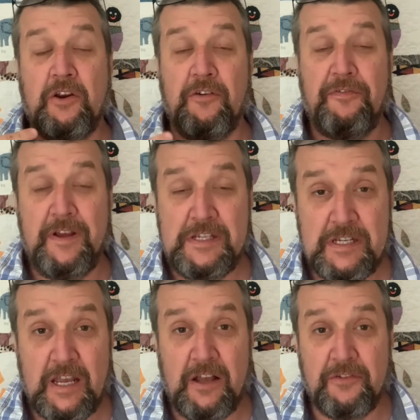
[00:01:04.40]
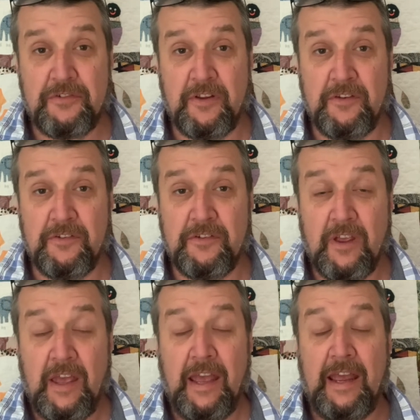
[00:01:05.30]
confessing our sins
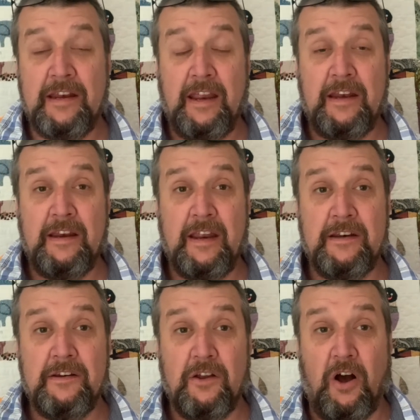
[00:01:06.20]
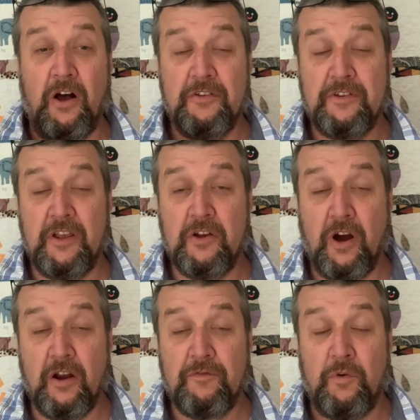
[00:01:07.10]
and asking
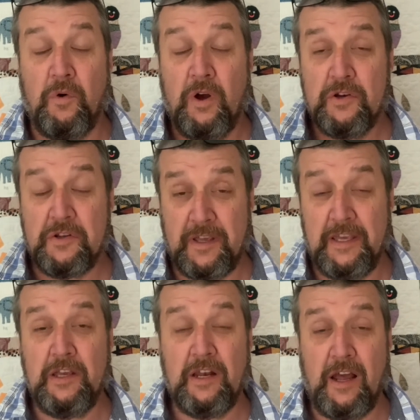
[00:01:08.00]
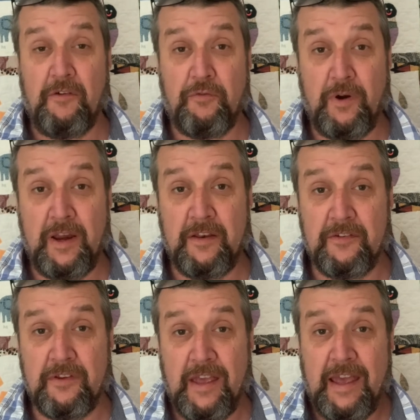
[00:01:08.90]
God to heal our
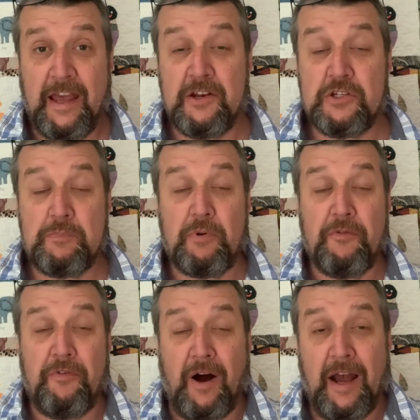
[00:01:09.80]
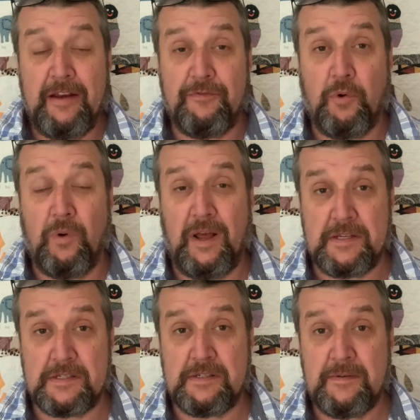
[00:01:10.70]
friends and to provide for
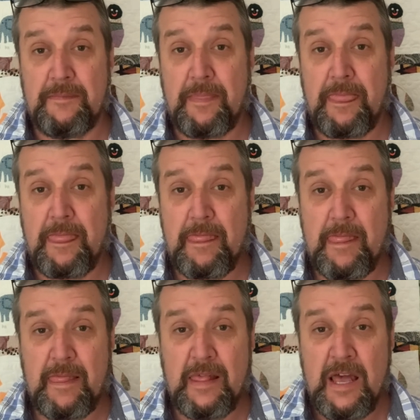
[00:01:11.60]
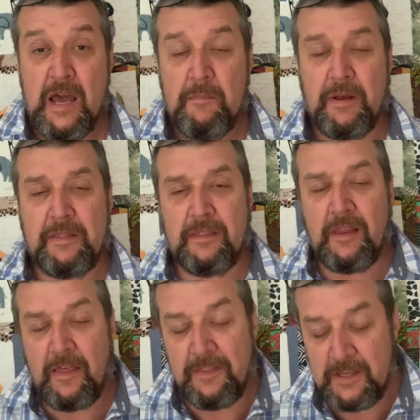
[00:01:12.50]
us. But
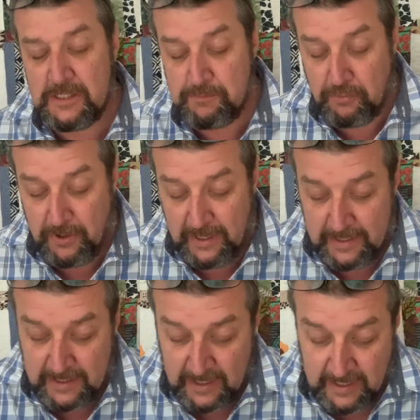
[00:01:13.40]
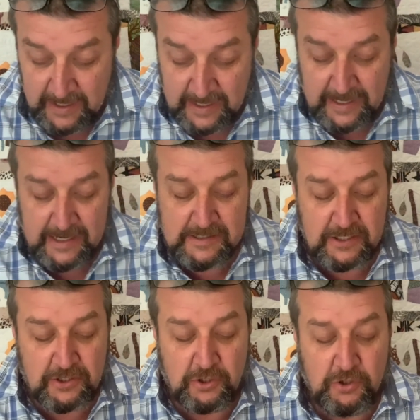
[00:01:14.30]
this prayer here is
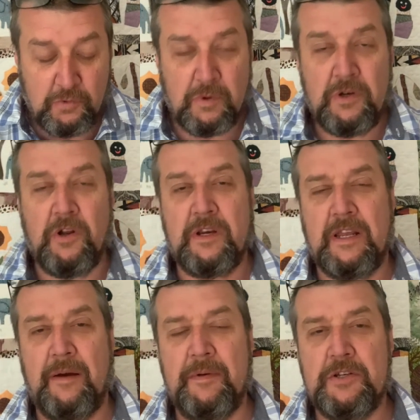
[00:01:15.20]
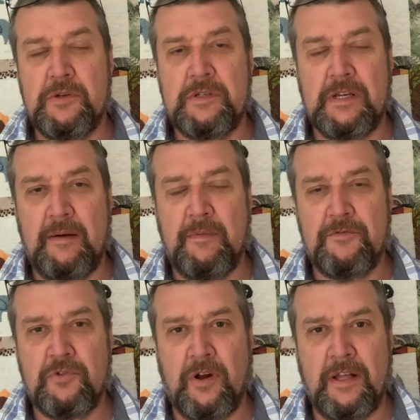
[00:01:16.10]
that you would not come into a time of
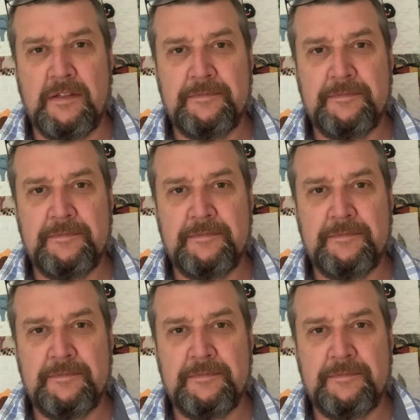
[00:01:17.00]
trial.